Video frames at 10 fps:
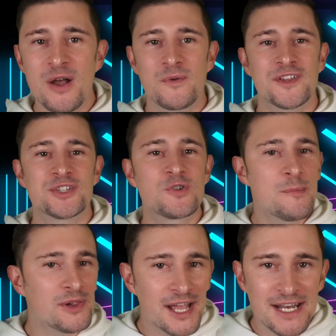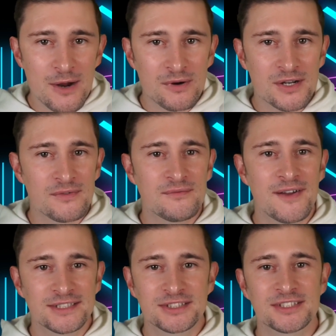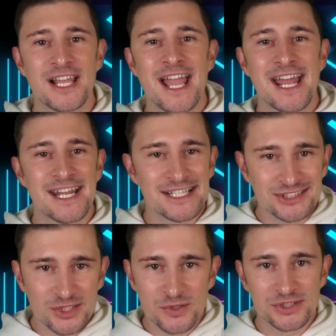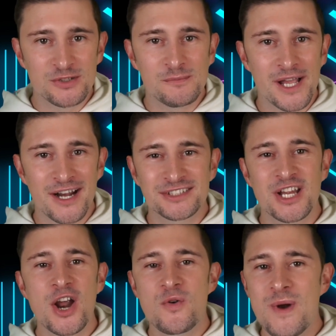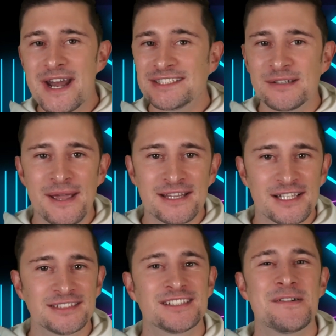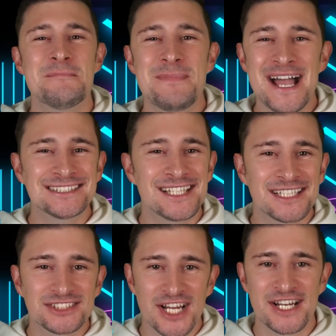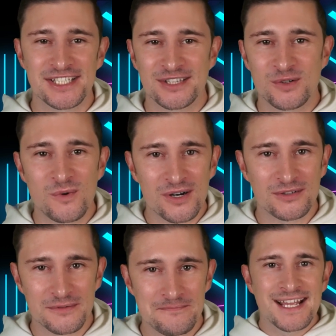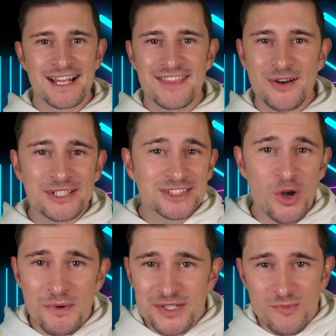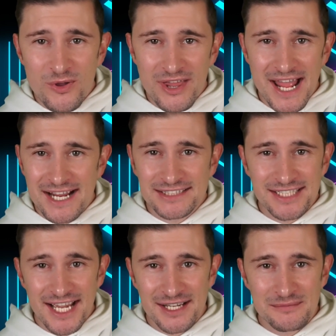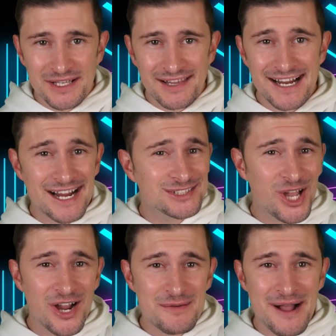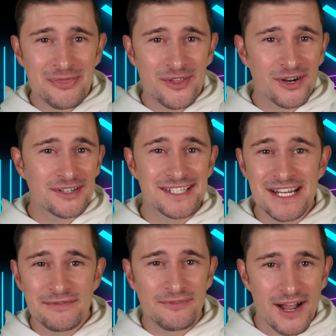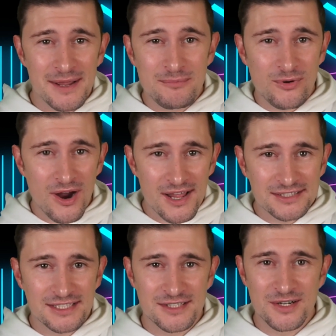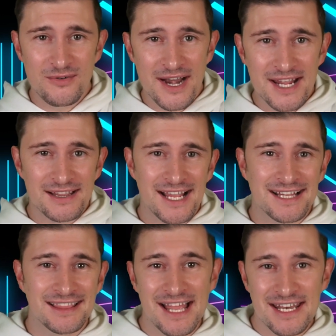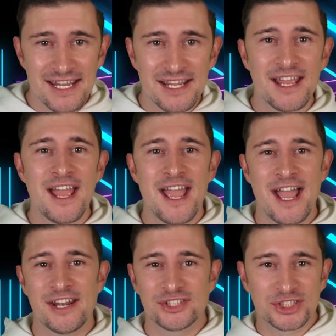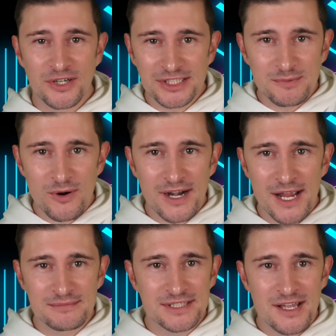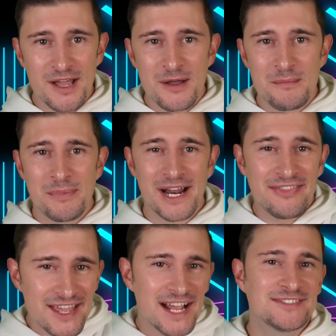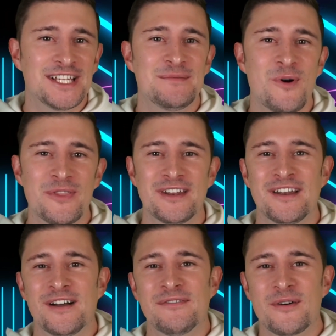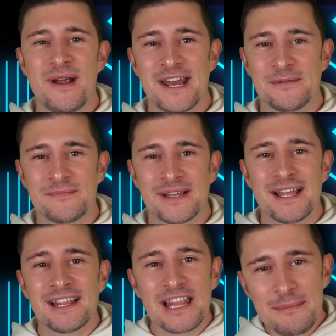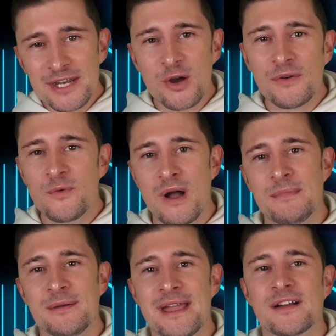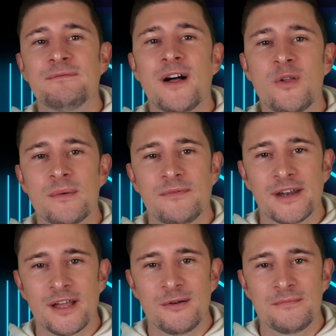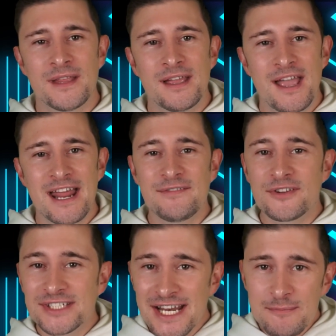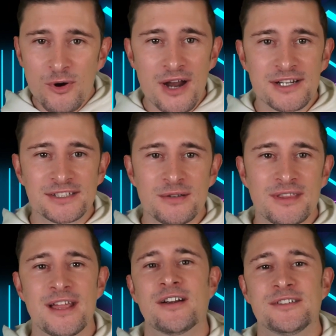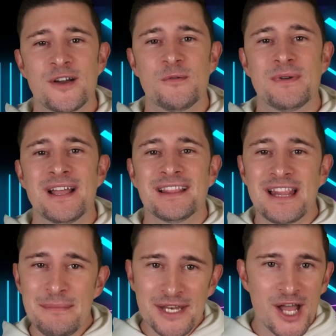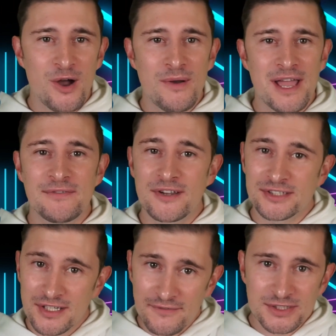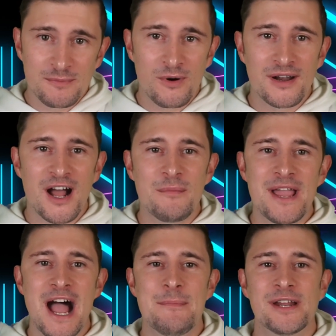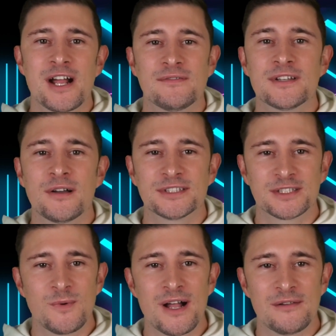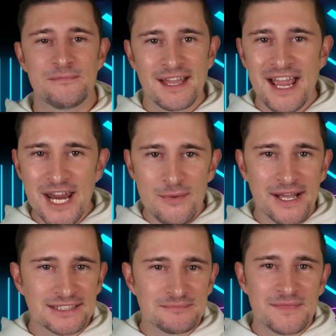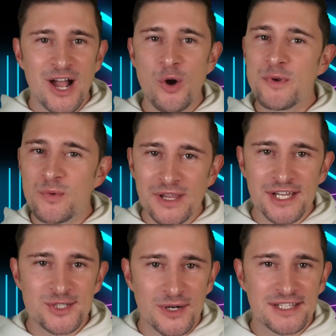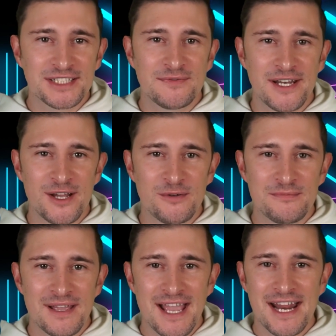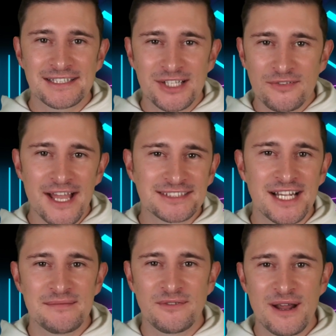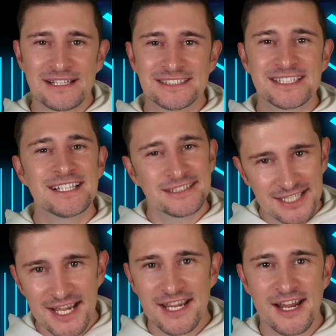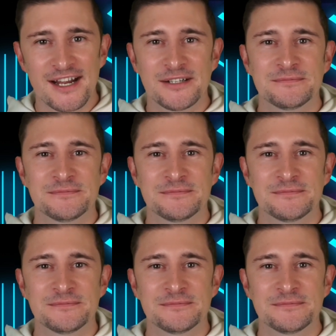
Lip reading: with a AAA network of investors and institutional players ready to make this the best exchange in the world. There is so much more that I could say. Like I could talk about their DeFi products that they're creating, like lending and insurance programs. But I think I've said more than enough already. Let me know if you want me to make a follow-up video. And if there's any projects you think are dope, let me know. there's enough support, I'll be happy to cover those as well. Anyways, I hope you really enjoyed this video. And until next time, friends, take care.